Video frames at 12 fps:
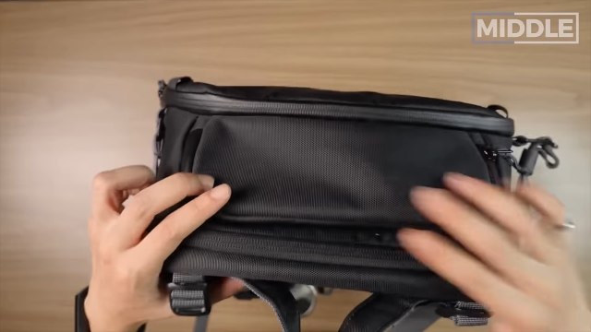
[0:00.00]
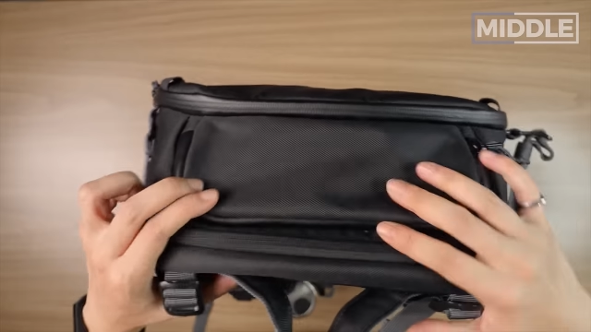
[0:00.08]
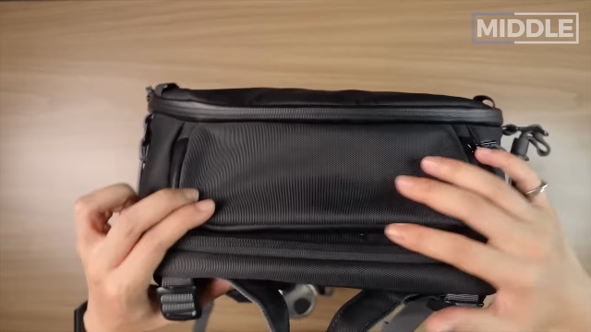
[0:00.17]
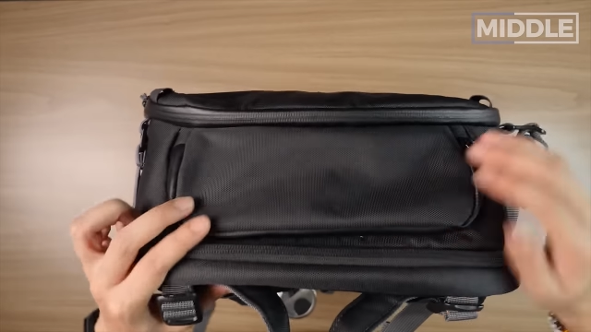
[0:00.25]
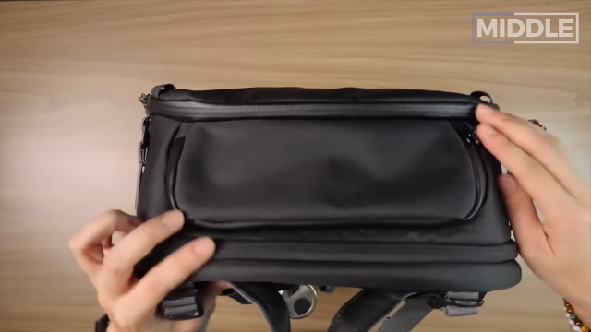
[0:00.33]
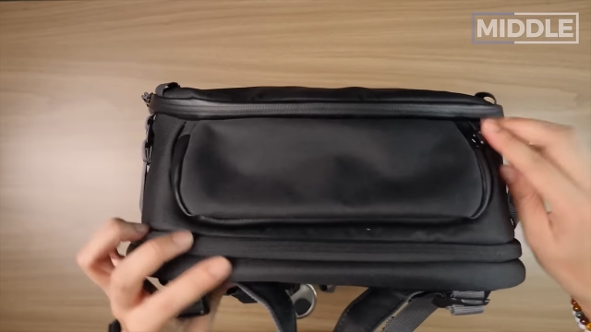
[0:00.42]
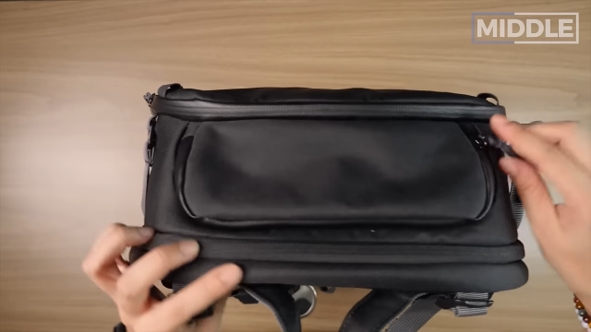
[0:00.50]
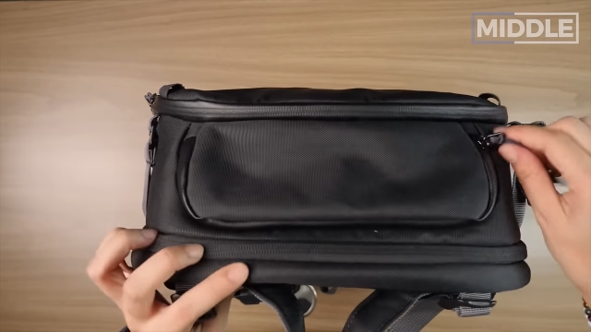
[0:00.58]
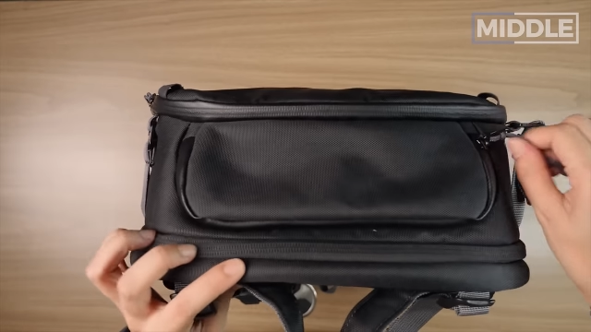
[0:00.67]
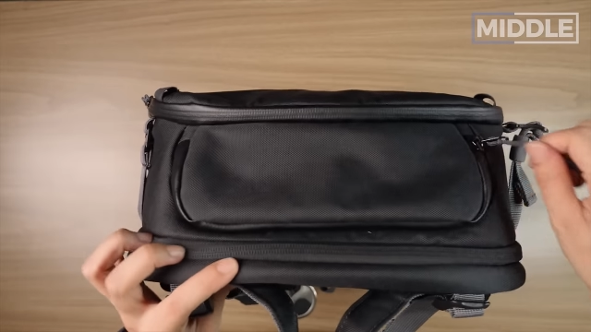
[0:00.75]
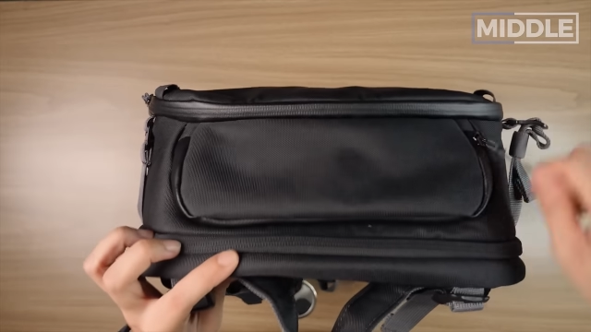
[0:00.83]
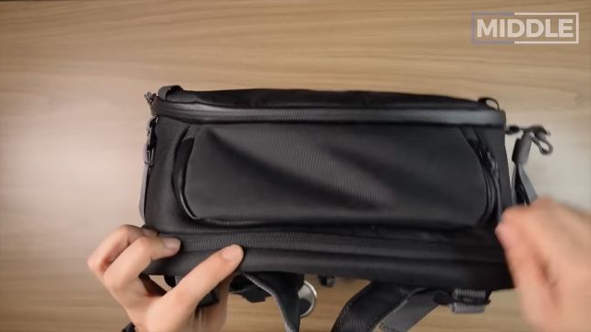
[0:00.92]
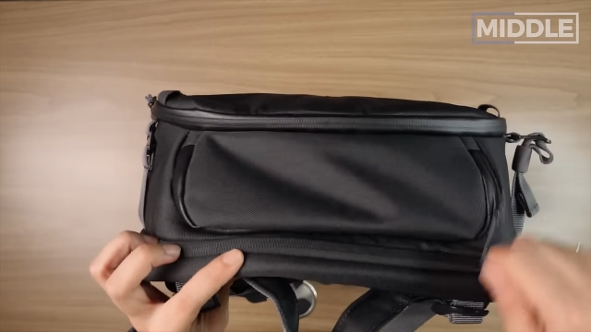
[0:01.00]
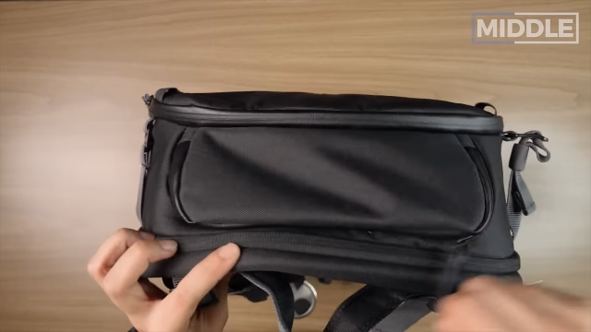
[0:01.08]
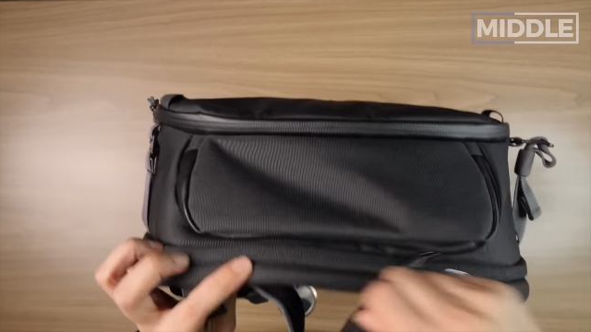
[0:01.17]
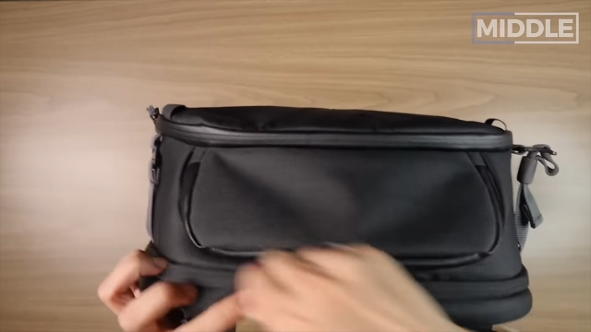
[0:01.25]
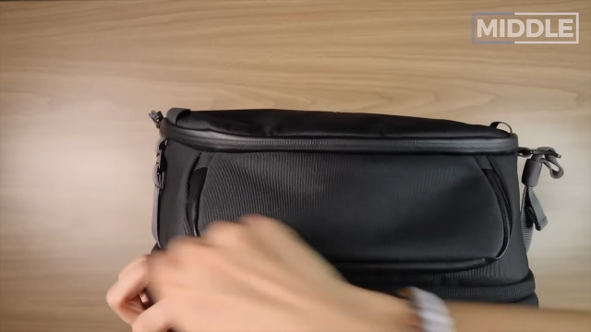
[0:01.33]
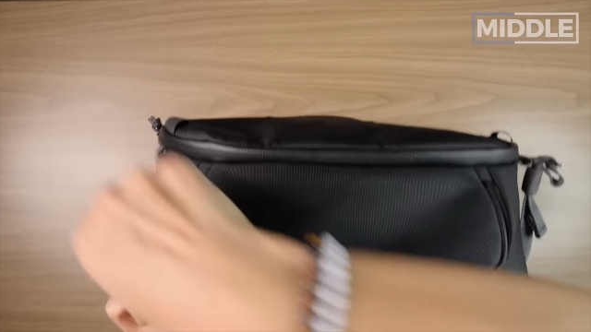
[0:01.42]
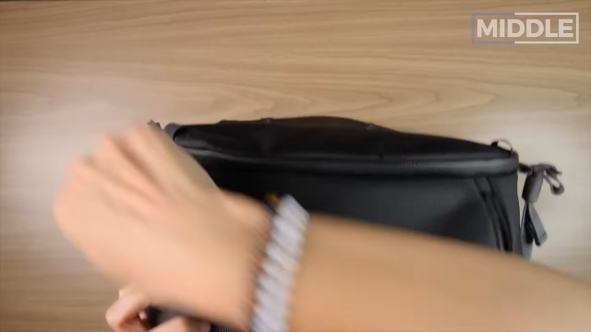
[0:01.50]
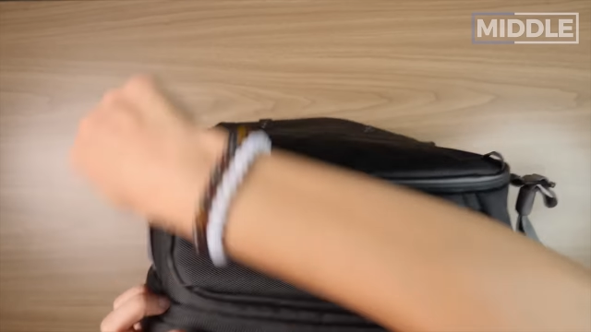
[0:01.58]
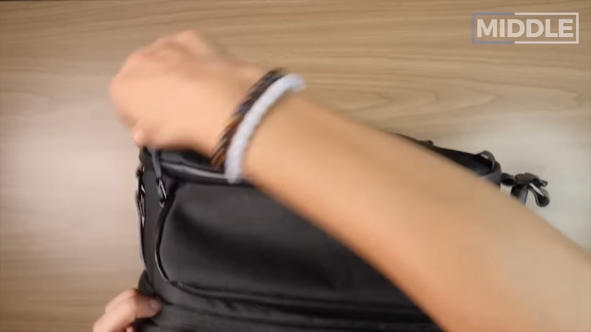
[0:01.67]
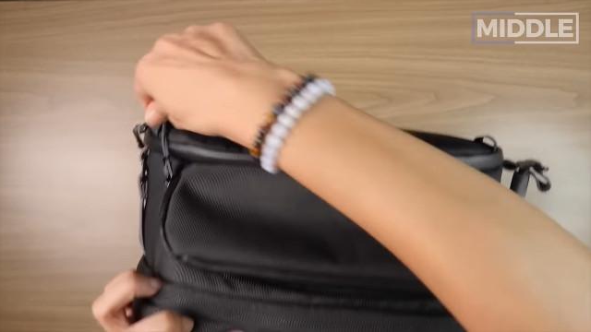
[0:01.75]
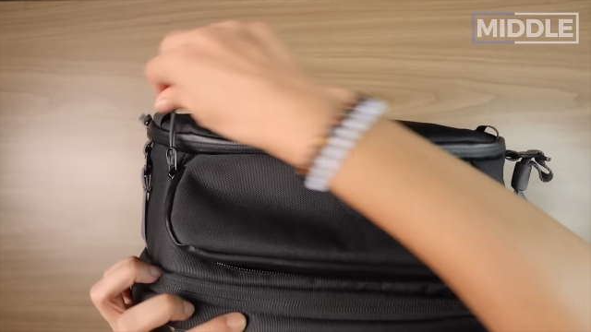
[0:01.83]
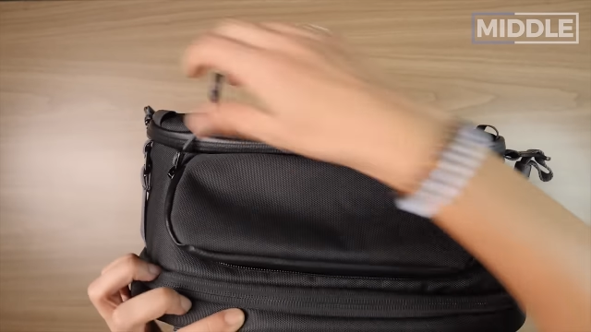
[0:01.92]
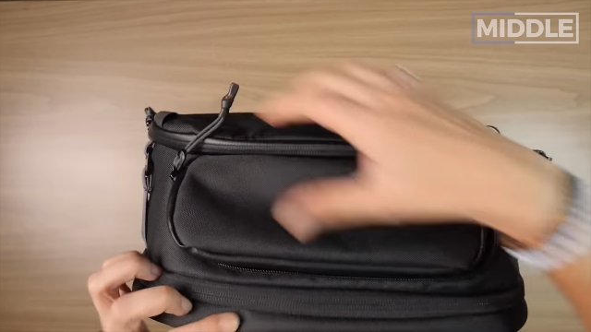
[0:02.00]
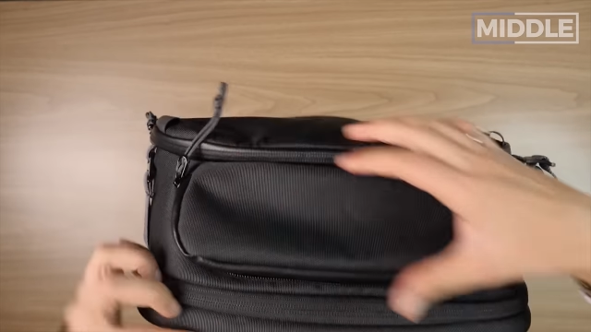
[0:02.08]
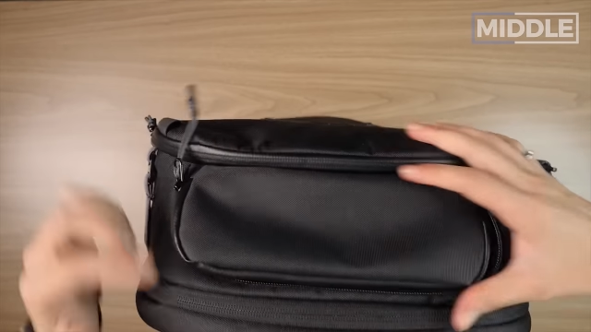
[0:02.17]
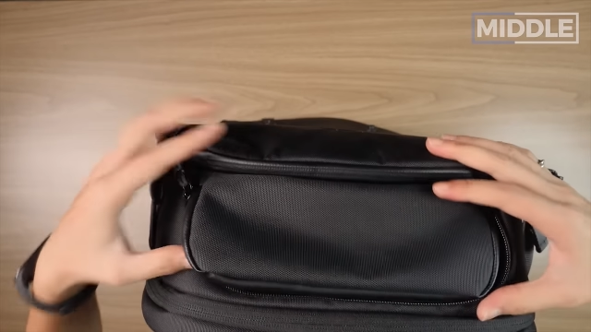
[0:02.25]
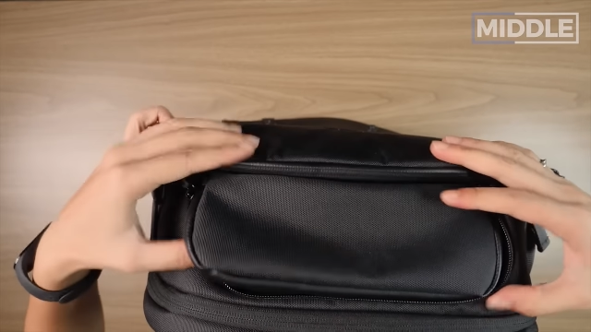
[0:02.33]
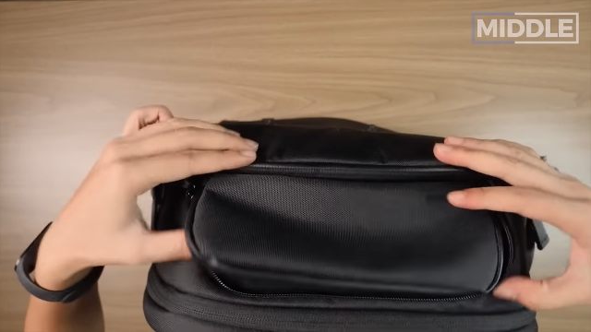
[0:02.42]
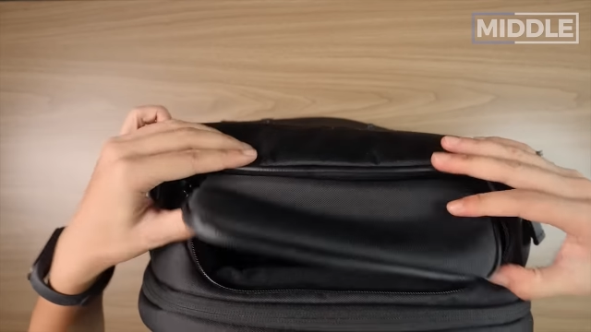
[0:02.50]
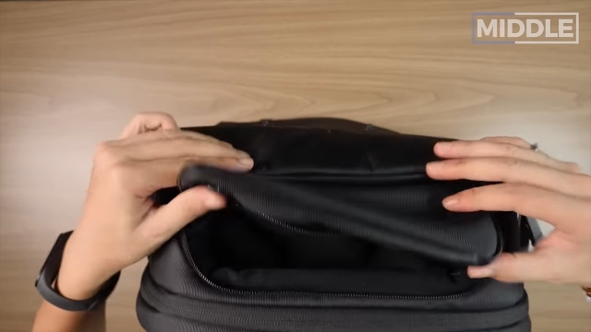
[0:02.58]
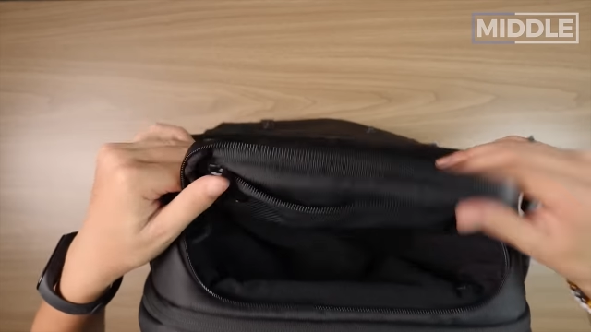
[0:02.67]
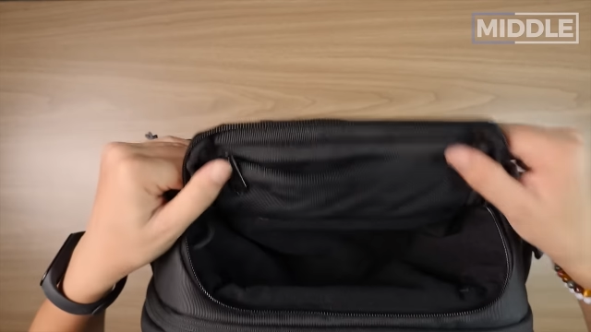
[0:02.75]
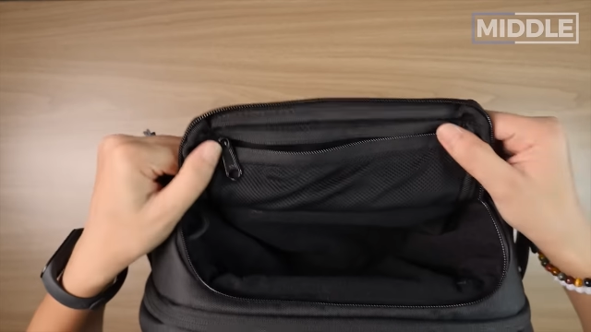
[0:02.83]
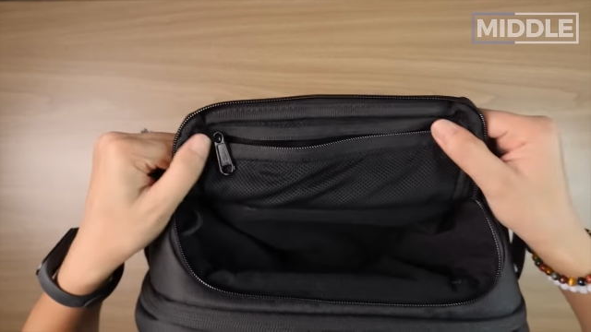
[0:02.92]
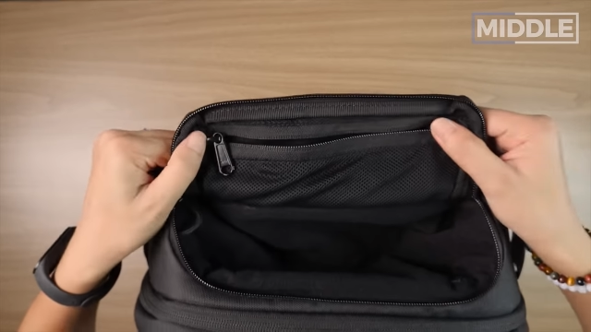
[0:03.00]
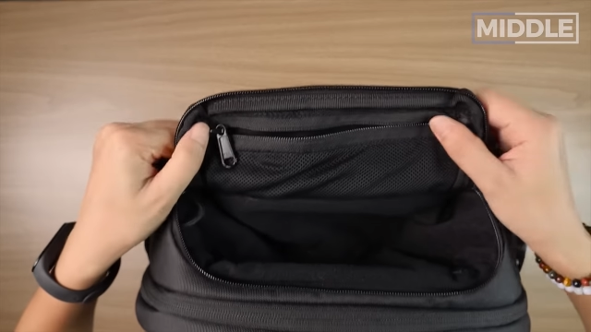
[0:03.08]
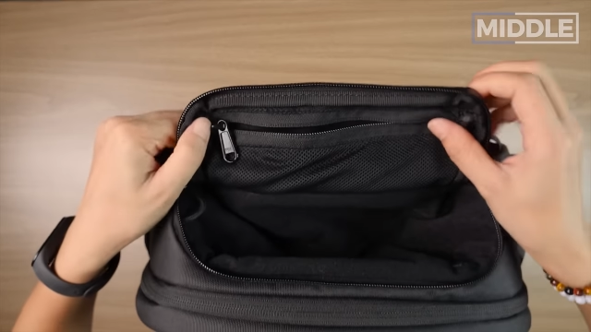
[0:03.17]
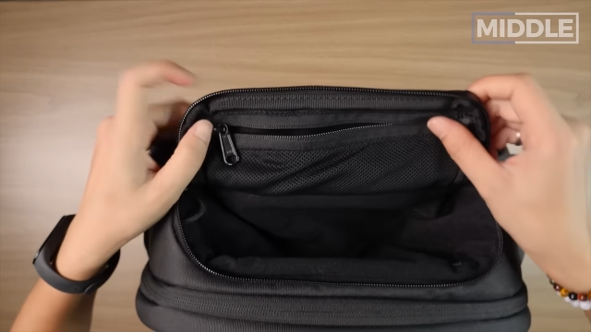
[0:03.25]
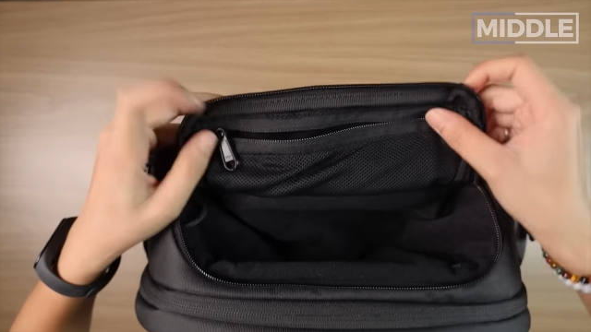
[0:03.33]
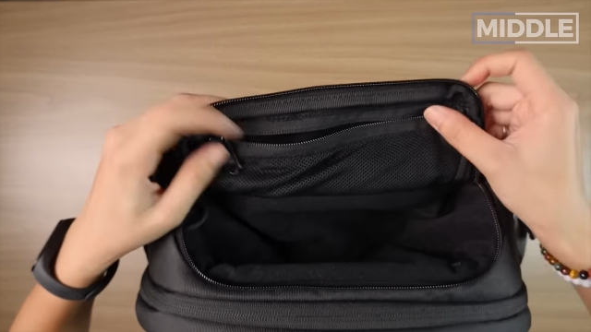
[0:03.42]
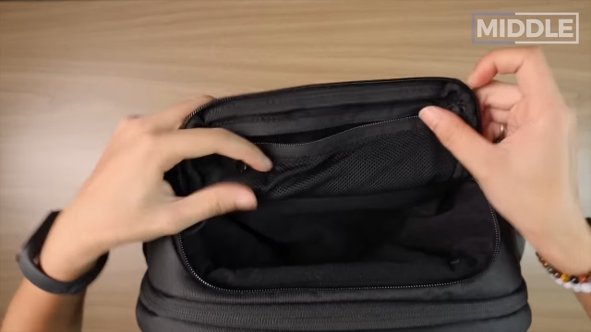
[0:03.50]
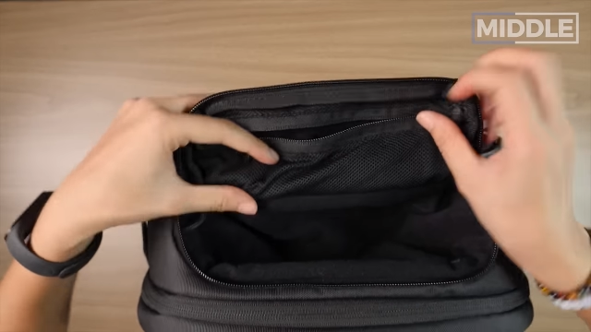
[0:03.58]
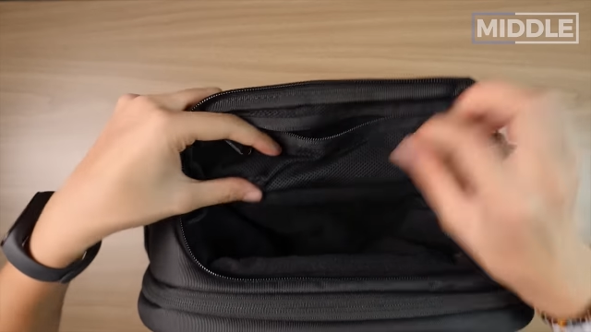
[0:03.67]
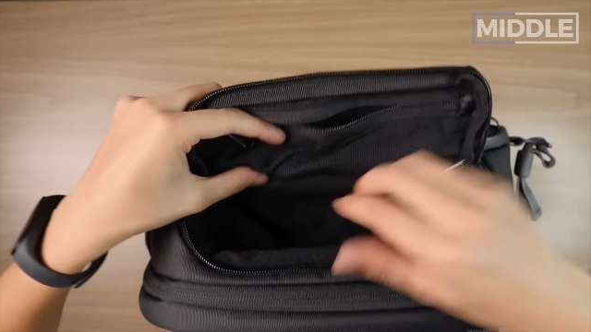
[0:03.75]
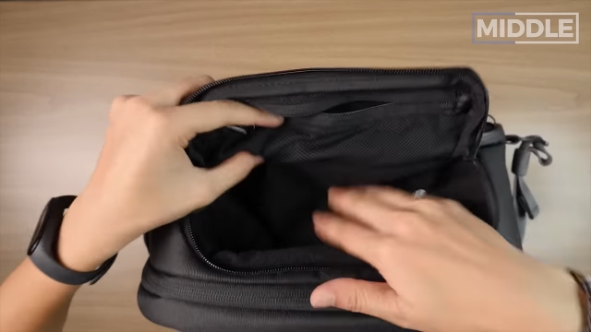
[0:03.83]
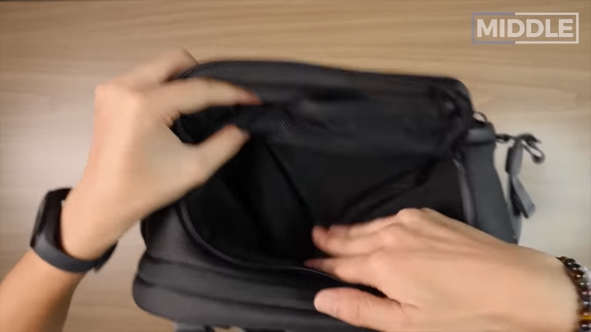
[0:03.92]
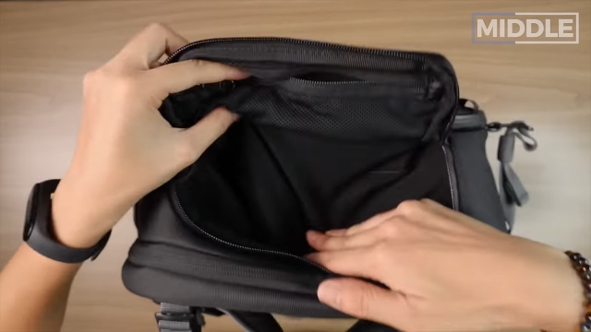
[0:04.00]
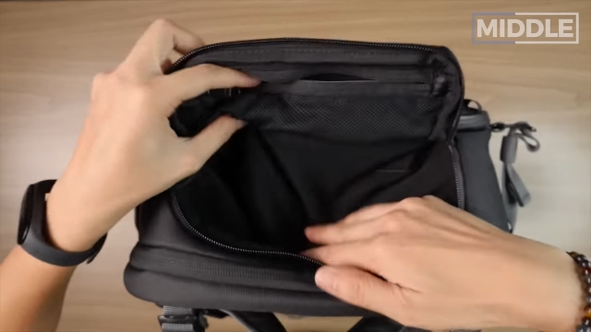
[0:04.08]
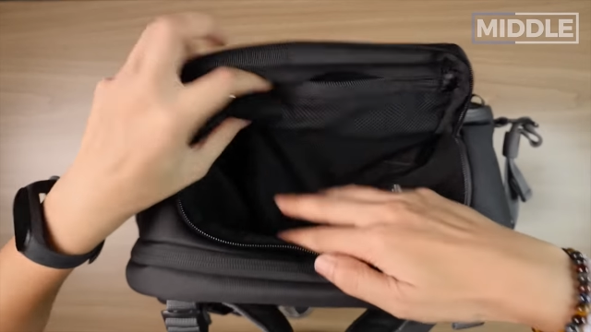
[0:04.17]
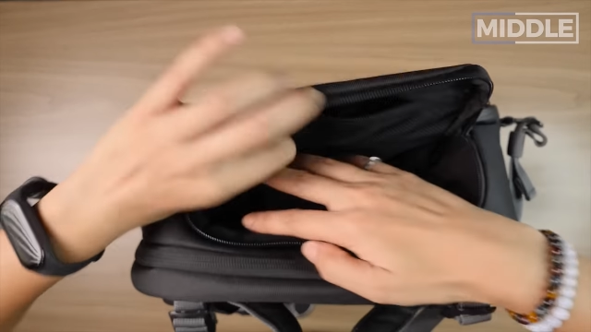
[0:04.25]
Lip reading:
(no speaker visible)